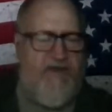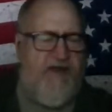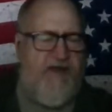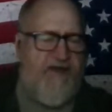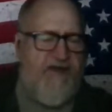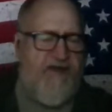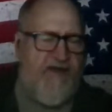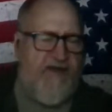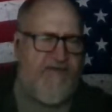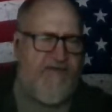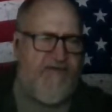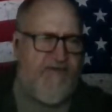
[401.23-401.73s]
I
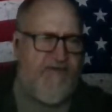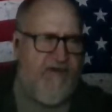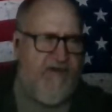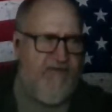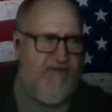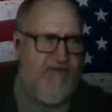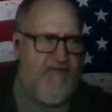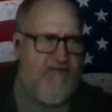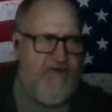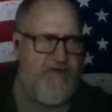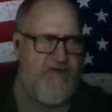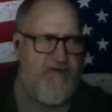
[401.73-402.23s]
guess
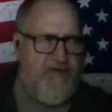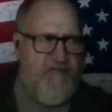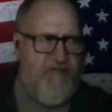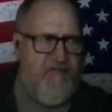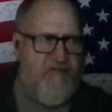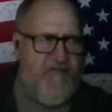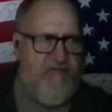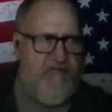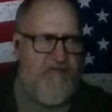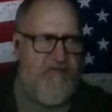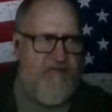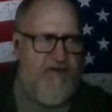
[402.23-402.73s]
when
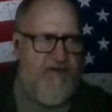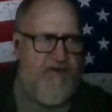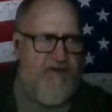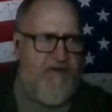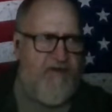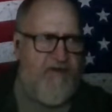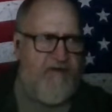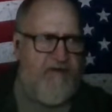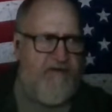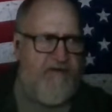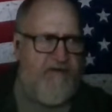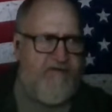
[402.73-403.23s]
you
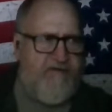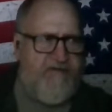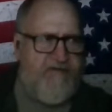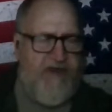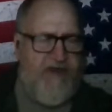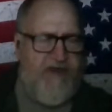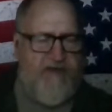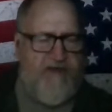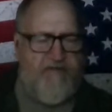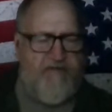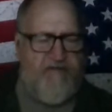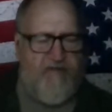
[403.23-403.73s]

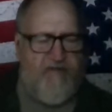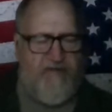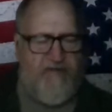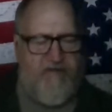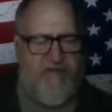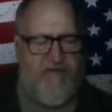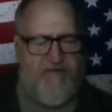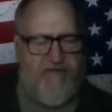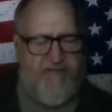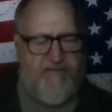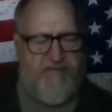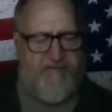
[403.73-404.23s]
take
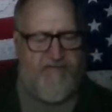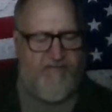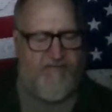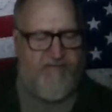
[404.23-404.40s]
the